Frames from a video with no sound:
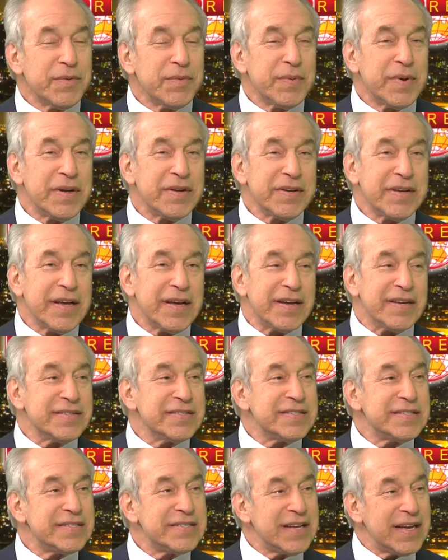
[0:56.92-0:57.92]
Well,
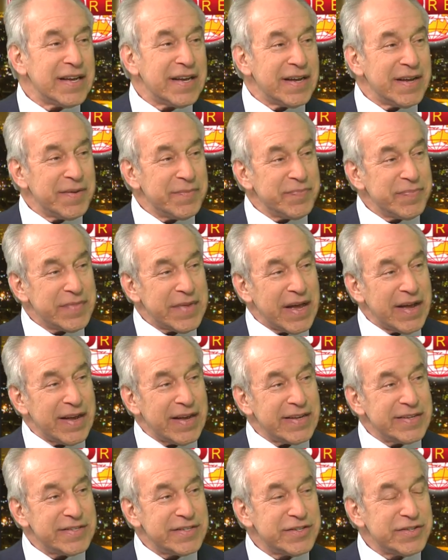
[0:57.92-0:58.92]
yes.
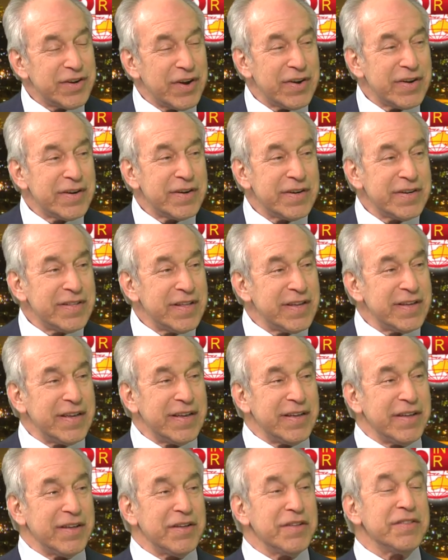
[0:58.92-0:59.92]
I started
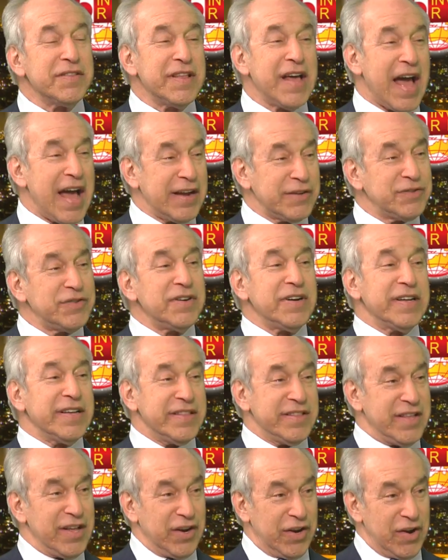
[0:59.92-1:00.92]
the
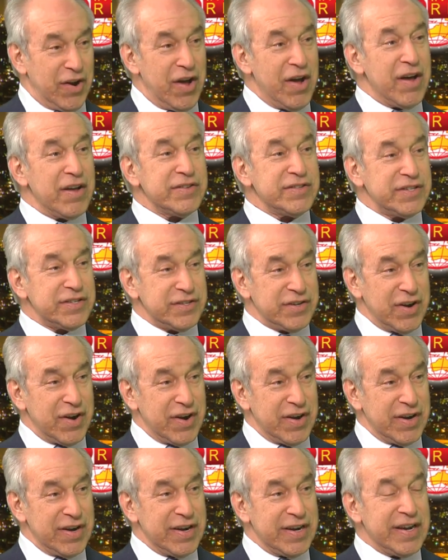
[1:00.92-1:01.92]
law
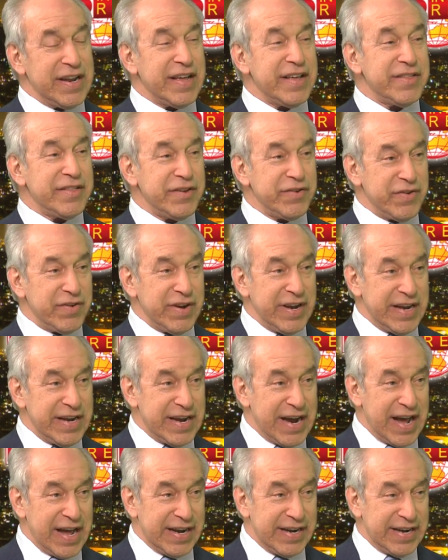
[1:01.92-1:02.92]
started in the early
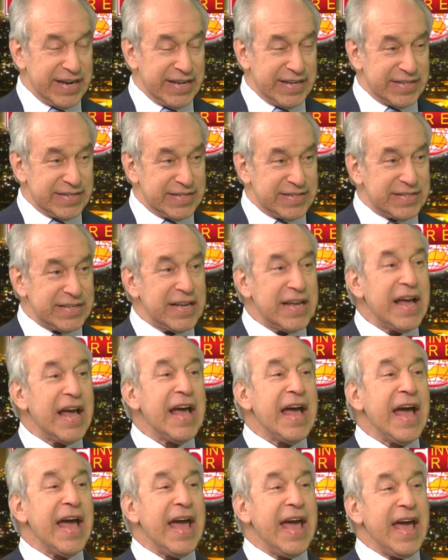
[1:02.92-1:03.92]
90s.
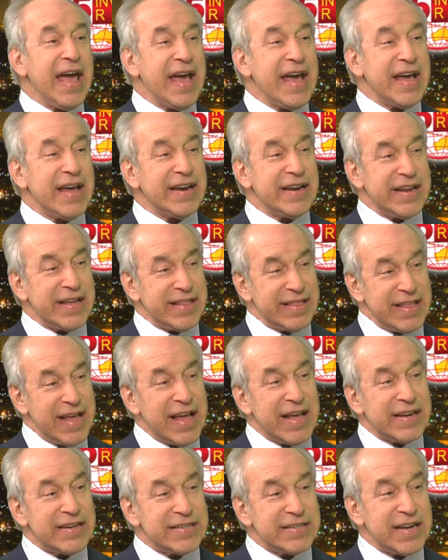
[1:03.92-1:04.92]
And at
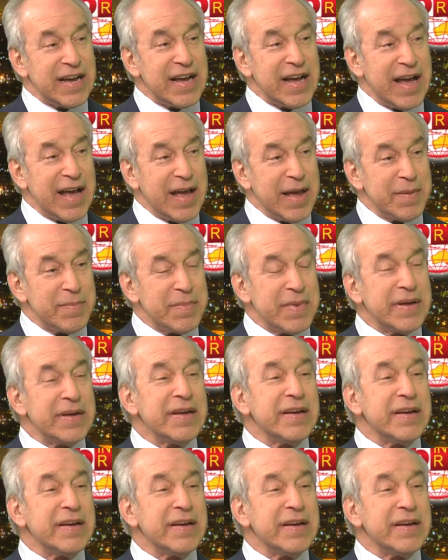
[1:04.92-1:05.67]
that time,